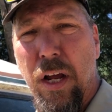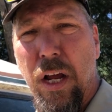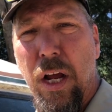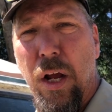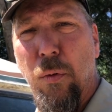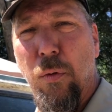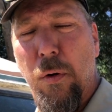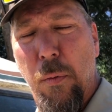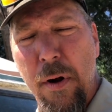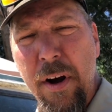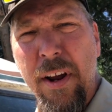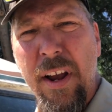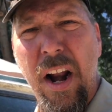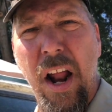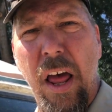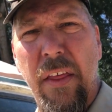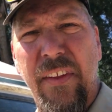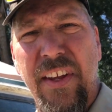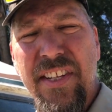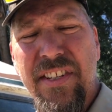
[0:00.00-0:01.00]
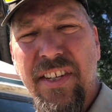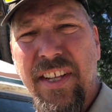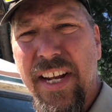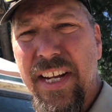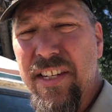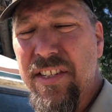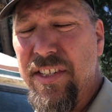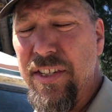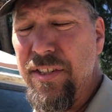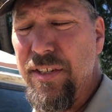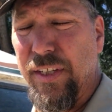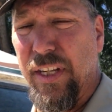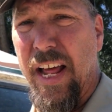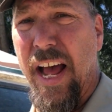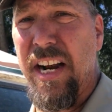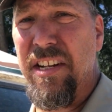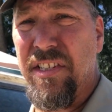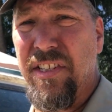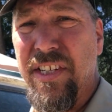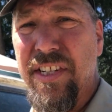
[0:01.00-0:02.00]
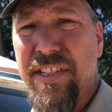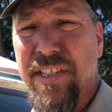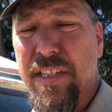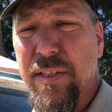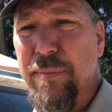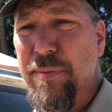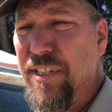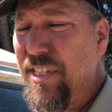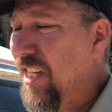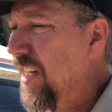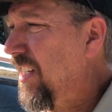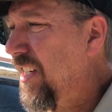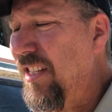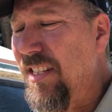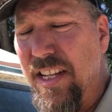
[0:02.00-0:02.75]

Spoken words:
When working on these things, there's a lot of systems that